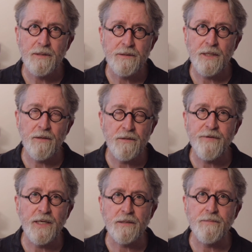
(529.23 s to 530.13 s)
that are
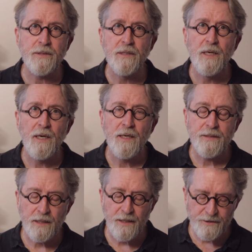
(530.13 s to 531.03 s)
available
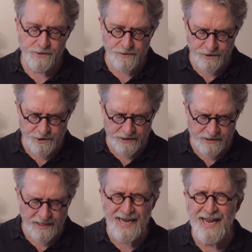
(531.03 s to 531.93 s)
that allows you to
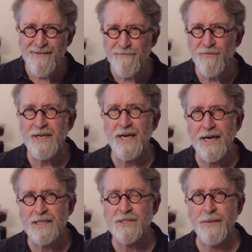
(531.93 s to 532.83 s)
adjust every
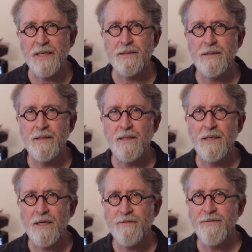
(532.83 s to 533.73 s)
aspect
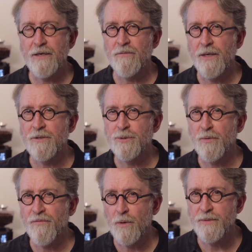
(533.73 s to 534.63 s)
of that router's
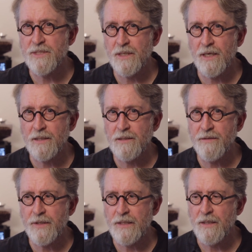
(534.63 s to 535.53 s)
performance and
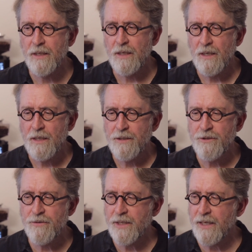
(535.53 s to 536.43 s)
connectivity.
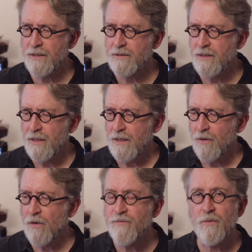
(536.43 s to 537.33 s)
You can
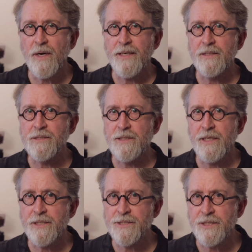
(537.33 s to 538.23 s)
override its
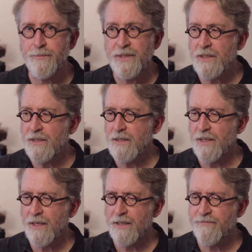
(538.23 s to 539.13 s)

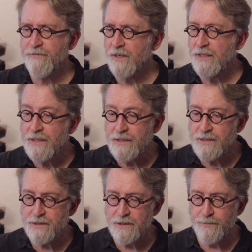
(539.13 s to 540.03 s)
DHCP and very
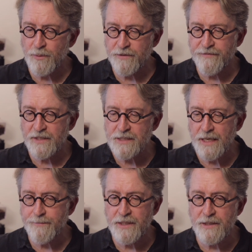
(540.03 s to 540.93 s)
easily put fixed
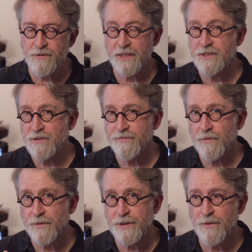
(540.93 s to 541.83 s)
IP addresses
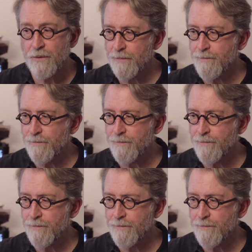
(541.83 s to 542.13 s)
for your